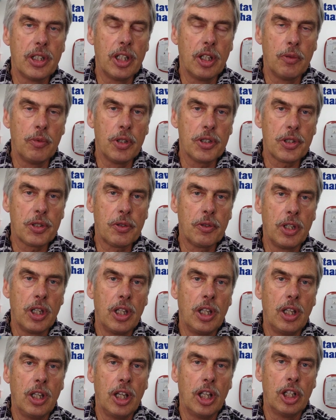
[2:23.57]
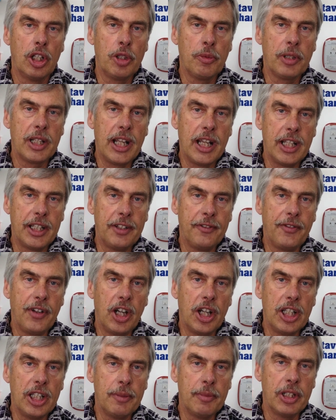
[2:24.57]
It was a little bit hard to
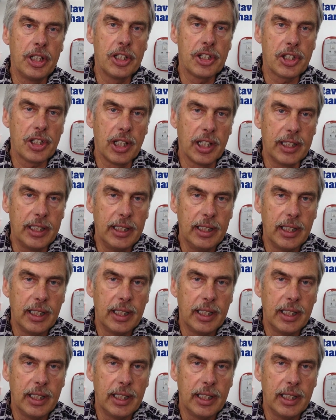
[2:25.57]
find them initially.